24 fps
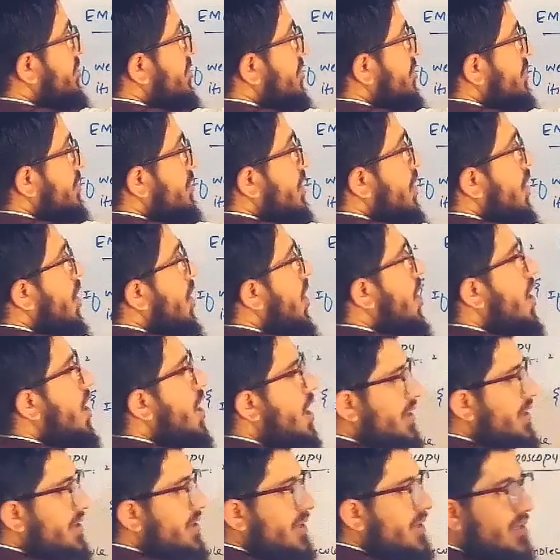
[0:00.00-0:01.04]
emission,
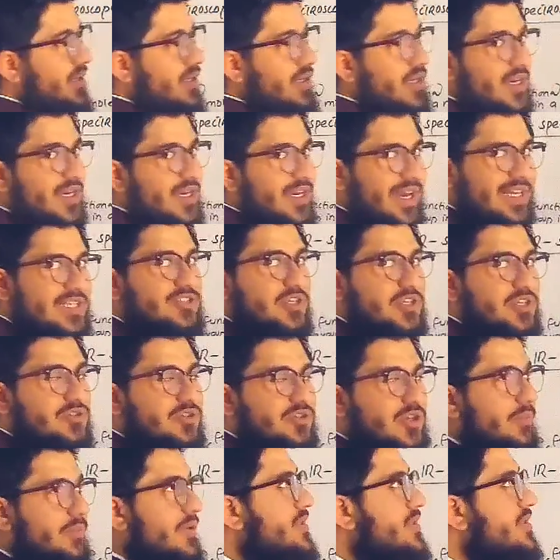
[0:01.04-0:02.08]
or
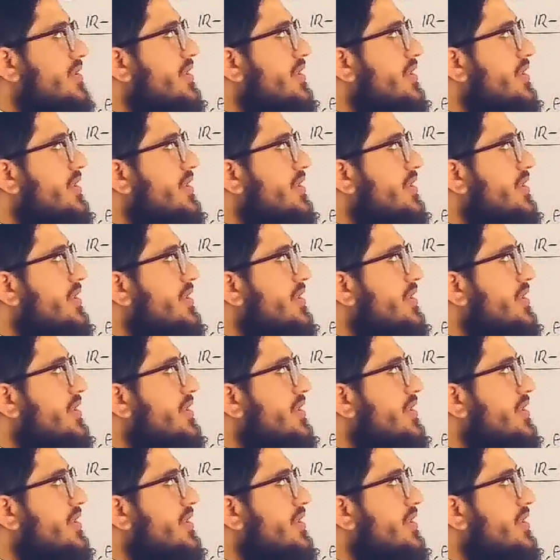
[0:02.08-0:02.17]
etc.